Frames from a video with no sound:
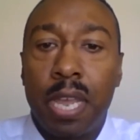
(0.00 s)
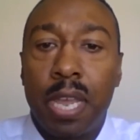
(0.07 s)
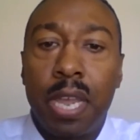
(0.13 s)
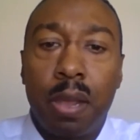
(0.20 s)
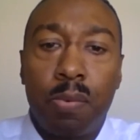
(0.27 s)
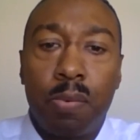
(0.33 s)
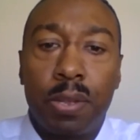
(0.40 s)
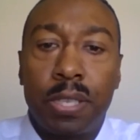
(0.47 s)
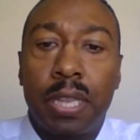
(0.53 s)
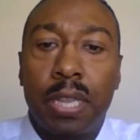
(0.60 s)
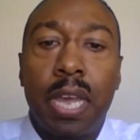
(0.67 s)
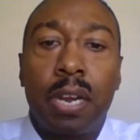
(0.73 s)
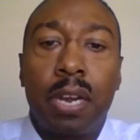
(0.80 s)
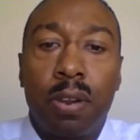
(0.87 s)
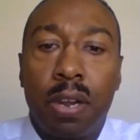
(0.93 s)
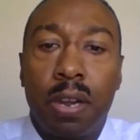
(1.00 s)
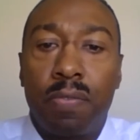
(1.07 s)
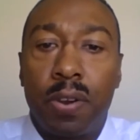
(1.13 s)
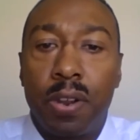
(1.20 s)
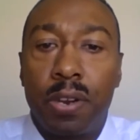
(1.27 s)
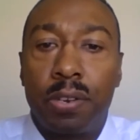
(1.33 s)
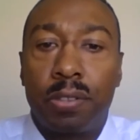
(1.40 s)
"Hey, I want that line of credit
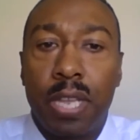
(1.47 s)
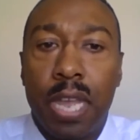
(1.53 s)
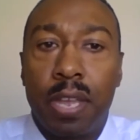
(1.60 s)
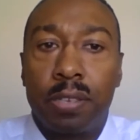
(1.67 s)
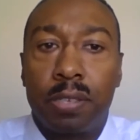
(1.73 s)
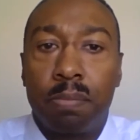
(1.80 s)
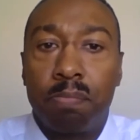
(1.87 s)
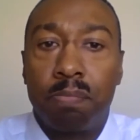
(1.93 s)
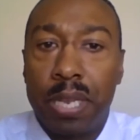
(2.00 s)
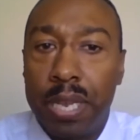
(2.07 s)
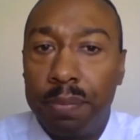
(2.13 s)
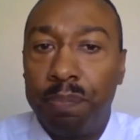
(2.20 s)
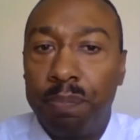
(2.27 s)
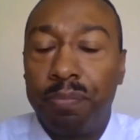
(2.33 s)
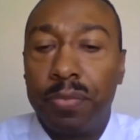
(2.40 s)
for 100,000," but